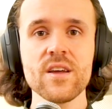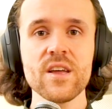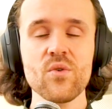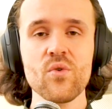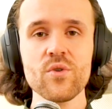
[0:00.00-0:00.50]

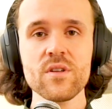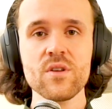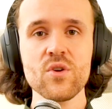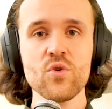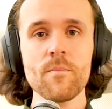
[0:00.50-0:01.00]
in order
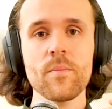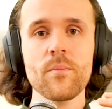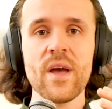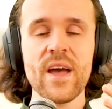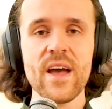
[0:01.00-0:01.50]
to
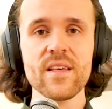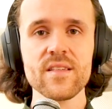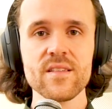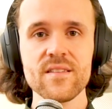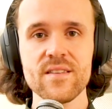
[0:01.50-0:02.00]

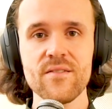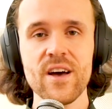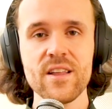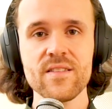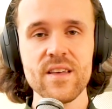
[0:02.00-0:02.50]
pass the
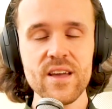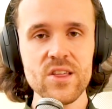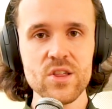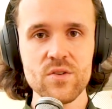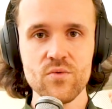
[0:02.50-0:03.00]

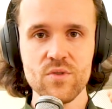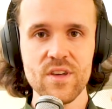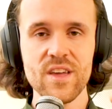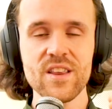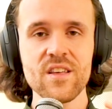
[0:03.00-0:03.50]
validation
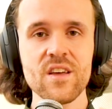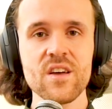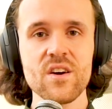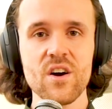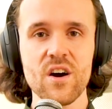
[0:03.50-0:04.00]
routine
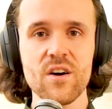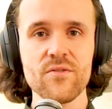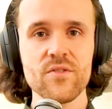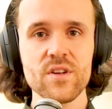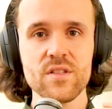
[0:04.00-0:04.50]
of
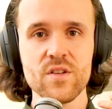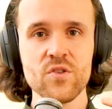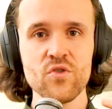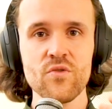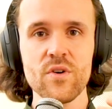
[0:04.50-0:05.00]
the
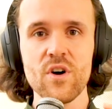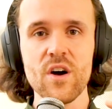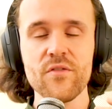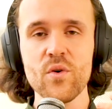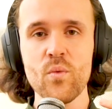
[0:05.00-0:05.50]
server,
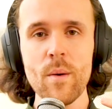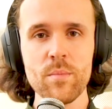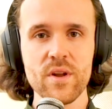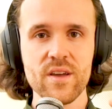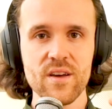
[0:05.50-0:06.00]
of the web
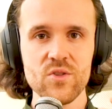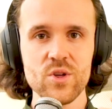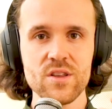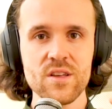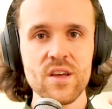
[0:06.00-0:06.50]
application.